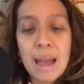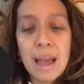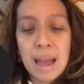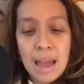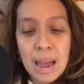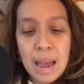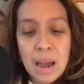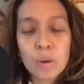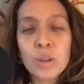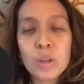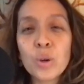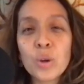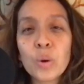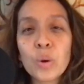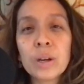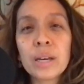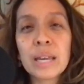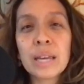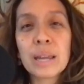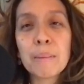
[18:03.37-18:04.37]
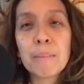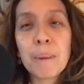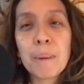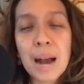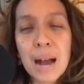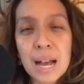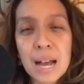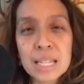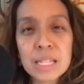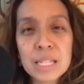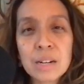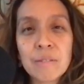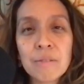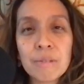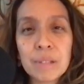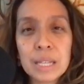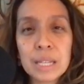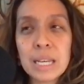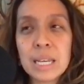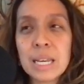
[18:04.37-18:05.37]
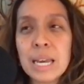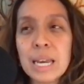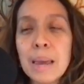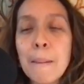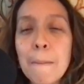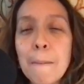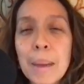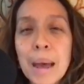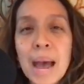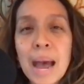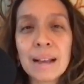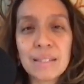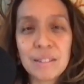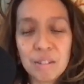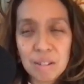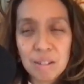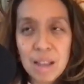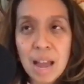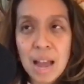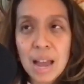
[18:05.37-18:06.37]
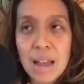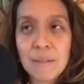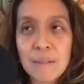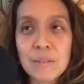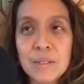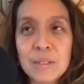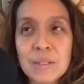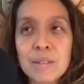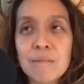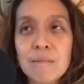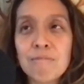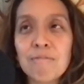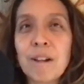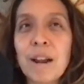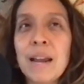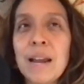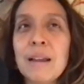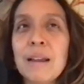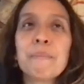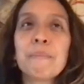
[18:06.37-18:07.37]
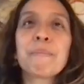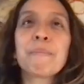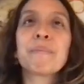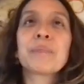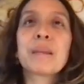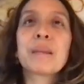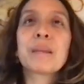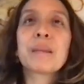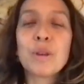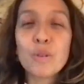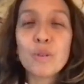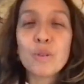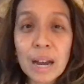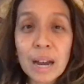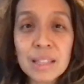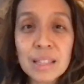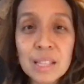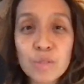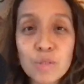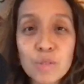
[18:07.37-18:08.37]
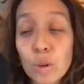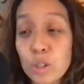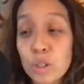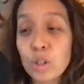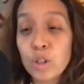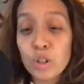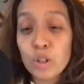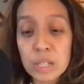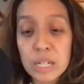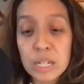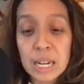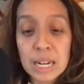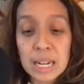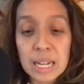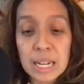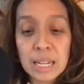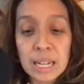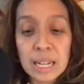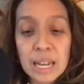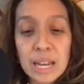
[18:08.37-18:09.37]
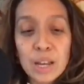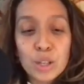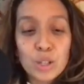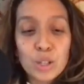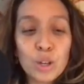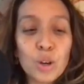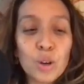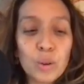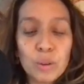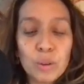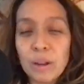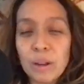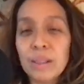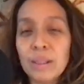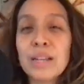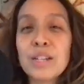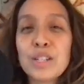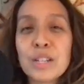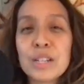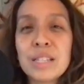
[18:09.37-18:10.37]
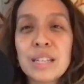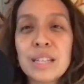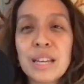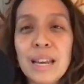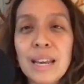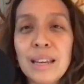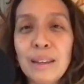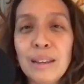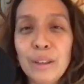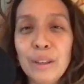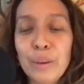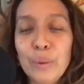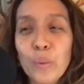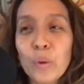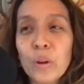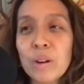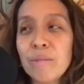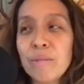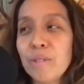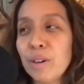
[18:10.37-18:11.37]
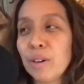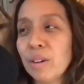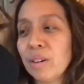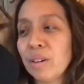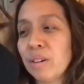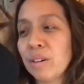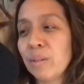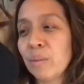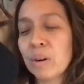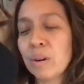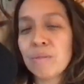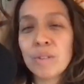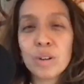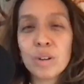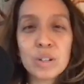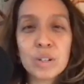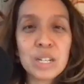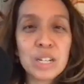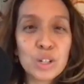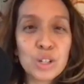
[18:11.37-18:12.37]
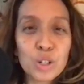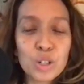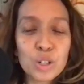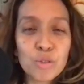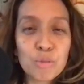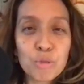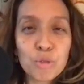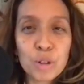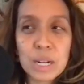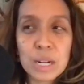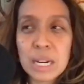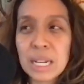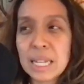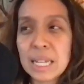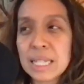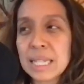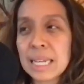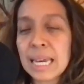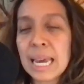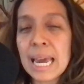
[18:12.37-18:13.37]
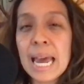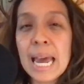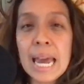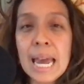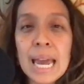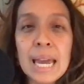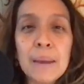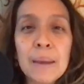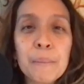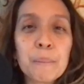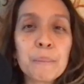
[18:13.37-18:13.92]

how yoga can positively impact their lives, right? But you've got this voice. So you're standing. So let's just say one of your one of your teachers from training is like, "Hey,